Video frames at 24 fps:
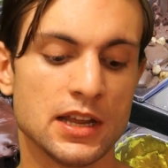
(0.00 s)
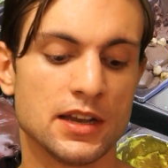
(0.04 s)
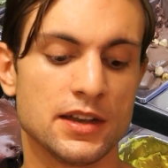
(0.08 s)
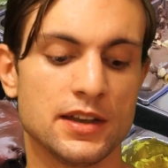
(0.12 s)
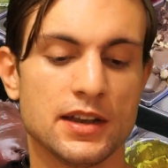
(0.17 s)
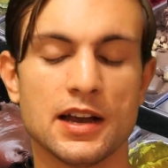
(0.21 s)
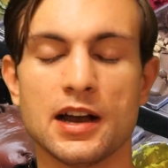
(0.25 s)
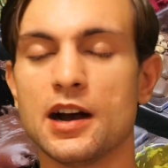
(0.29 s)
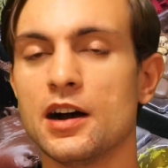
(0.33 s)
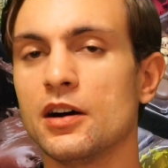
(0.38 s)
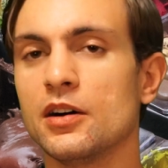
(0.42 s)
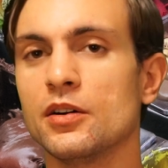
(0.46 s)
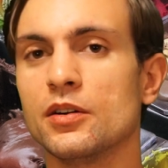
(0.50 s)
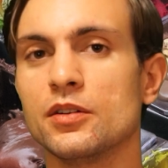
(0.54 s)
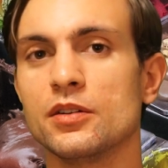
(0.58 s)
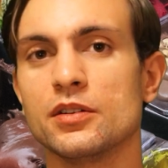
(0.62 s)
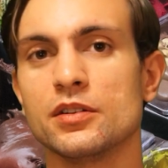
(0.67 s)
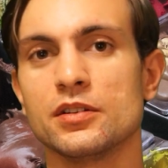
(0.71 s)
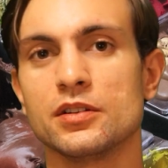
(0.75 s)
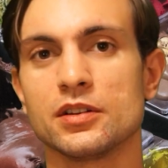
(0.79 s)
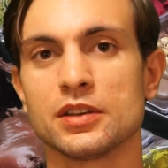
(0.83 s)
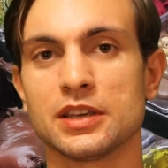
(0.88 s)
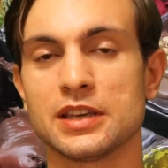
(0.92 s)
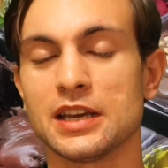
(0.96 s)
Now,
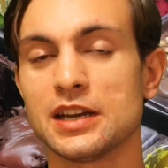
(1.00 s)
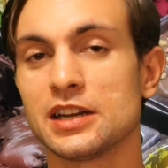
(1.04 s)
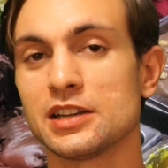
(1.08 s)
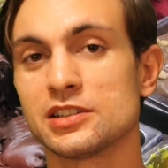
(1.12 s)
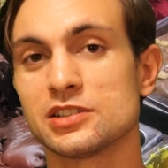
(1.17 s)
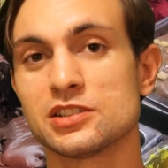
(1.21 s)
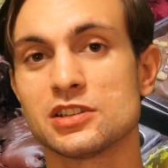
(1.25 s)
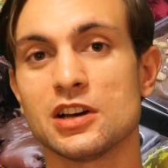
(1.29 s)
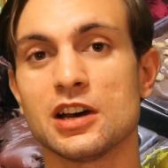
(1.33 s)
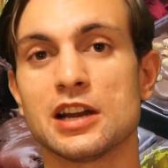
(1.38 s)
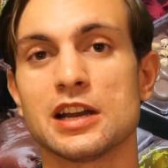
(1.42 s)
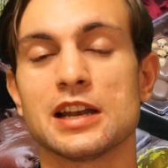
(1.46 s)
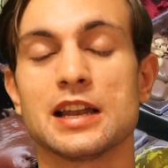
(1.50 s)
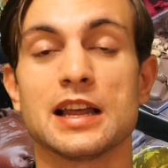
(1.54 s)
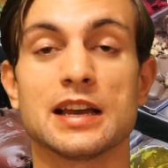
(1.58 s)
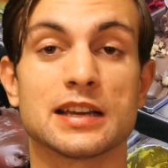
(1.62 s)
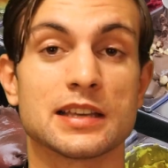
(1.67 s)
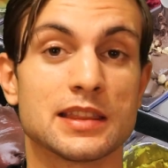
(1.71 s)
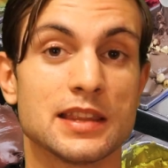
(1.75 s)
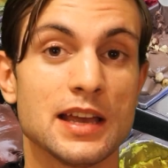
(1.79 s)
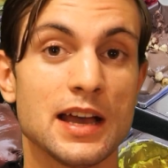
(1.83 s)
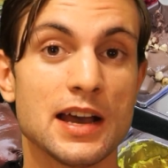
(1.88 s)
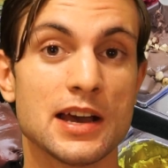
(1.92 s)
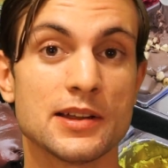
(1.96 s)
getting started
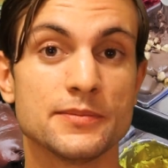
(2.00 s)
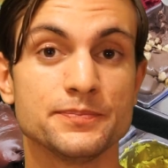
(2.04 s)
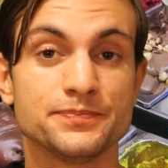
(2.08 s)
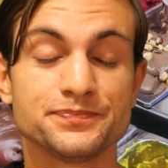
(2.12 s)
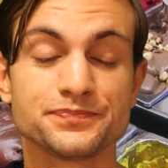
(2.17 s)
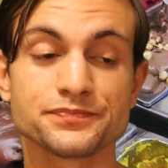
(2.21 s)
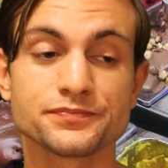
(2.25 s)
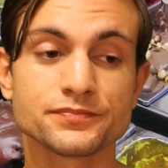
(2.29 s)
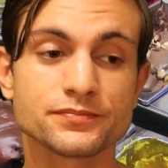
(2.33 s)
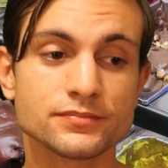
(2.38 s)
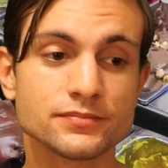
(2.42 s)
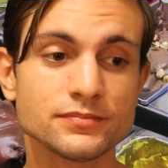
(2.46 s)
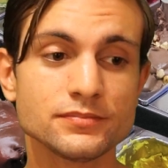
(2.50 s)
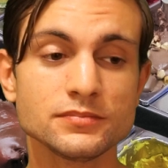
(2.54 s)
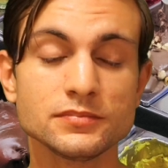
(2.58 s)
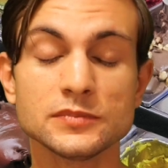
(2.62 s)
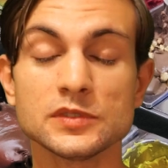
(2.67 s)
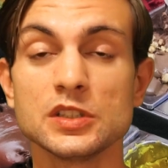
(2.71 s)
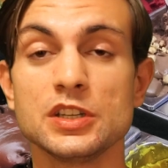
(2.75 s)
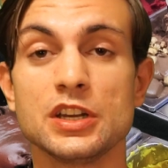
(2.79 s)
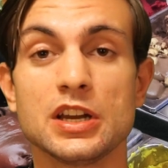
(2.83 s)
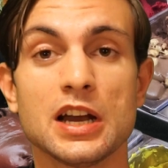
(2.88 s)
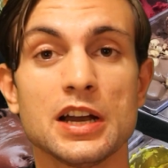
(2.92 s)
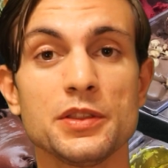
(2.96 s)
like that,
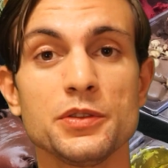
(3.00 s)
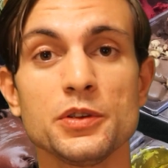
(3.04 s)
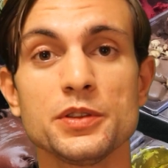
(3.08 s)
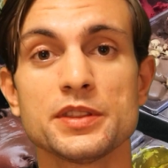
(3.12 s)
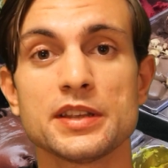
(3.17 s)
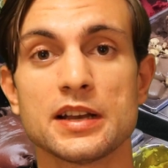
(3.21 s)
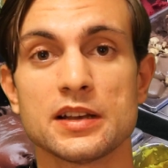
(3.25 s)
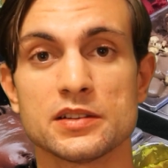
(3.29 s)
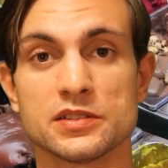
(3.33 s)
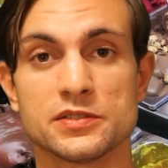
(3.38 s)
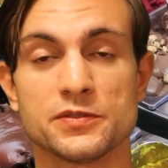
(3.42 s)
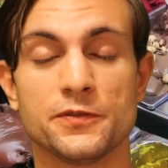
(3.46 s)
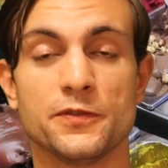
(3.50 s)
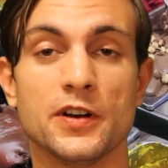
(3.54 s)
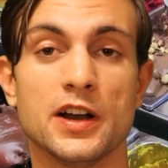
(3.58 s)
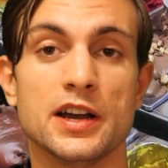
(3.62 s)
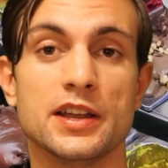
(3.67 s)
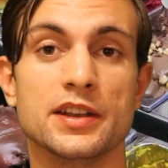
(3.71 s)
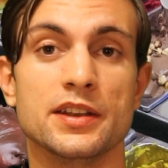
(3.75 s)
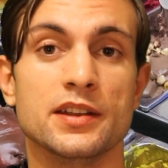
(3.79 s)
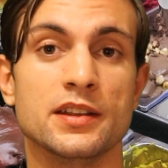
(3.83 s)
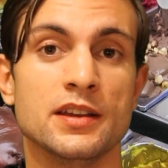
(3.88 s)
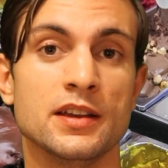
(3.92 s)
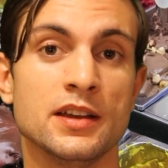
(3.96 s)
I thought that was
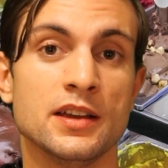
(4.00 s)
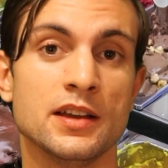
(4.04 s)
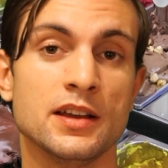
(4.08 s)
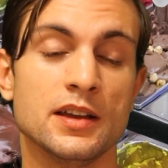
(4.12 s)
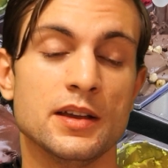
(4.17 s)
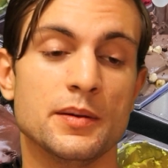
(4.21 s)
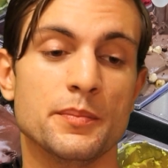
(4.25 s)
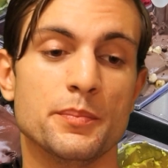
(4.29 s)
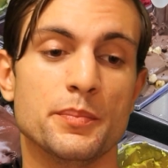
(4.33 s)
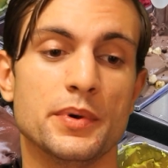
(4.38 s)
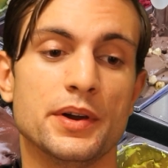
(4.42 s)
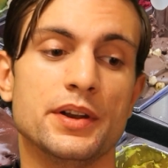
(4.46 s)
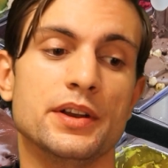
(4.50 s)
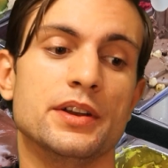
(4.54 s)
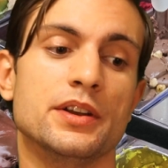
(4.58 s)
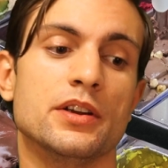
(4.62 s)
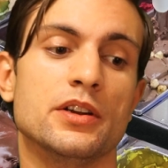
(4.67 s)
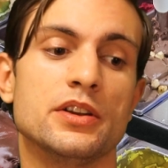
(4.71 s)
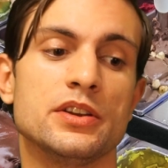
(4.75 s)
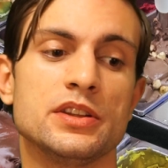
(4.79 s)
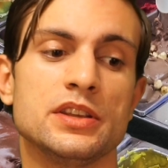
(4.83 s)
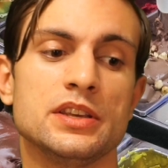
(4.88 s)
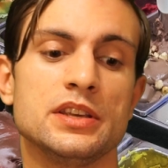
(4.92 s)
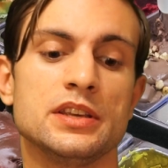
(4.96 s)
fun, but it
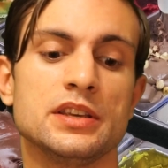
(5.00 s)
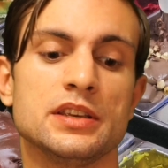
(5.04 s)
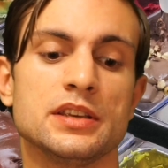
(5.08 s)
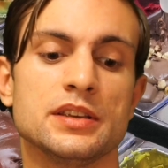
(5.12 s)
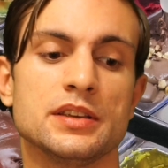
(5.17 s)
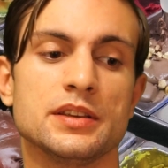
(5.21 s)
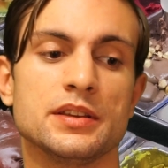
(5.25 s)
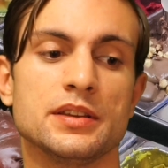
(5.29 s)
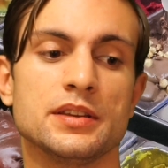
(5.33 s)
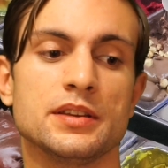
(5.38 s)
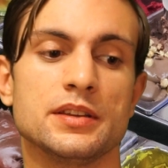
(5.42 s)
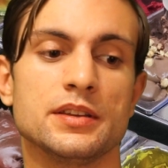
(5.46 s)
only